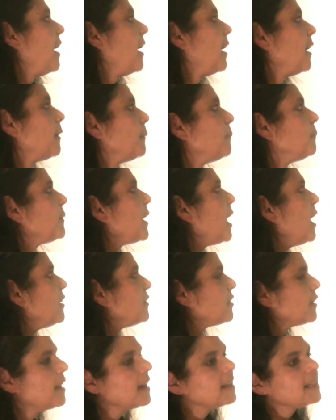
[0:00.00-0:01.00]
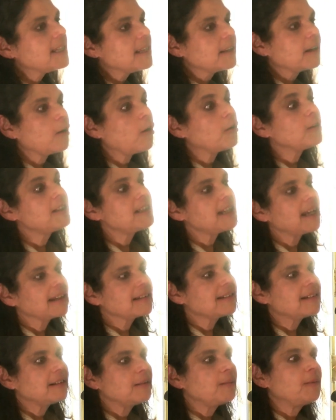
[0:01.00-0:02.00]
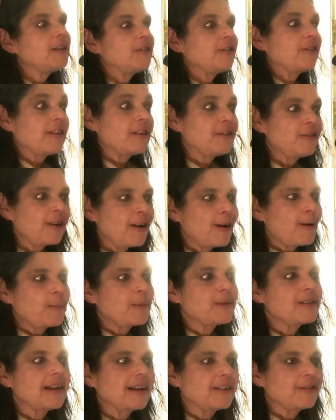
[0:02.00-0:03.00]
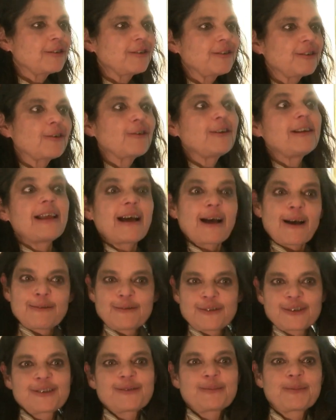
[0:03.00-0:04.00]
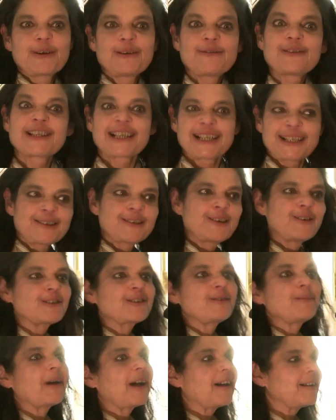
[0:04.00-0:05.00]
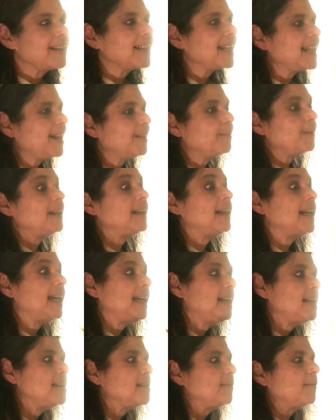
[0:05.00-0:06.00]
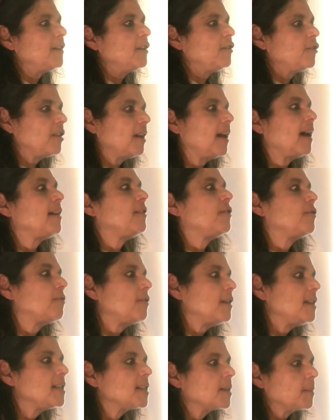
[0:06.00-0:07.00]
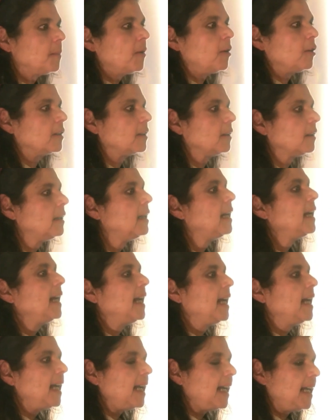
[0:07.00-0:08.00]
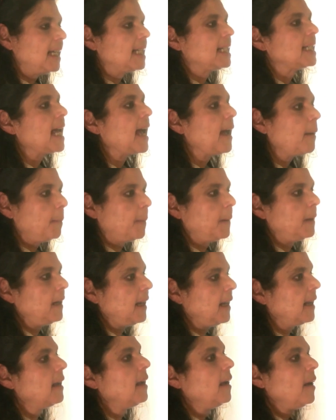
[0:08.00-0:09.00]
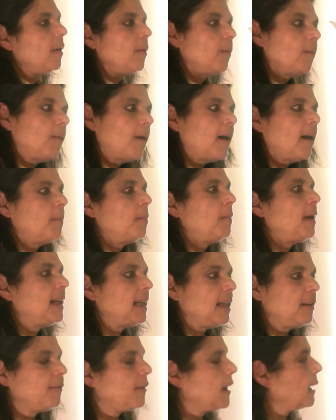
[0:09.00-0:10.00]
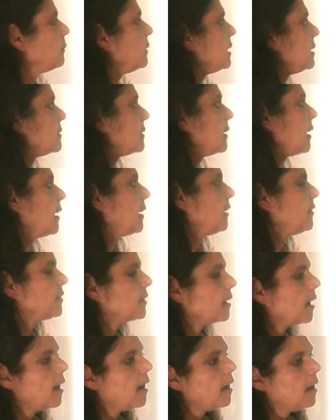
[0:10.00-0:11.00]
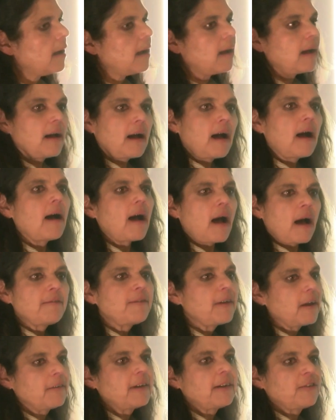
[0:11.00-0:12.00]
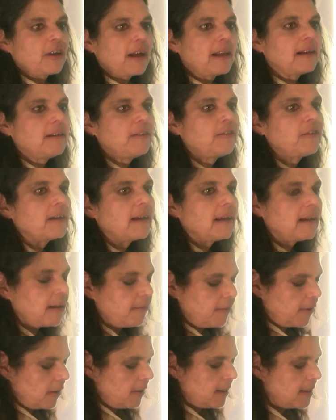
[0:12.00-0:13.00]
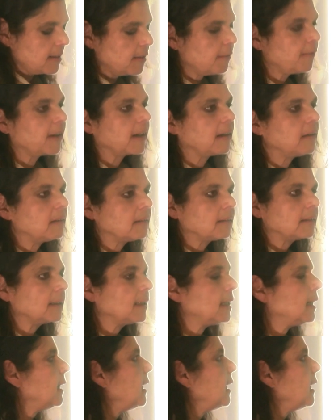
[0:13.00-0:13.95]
So that's the context in which the child protection story that I've just previously talked about, with an individualised risk model, is happening while many families' lives are very challenging and are very difficult,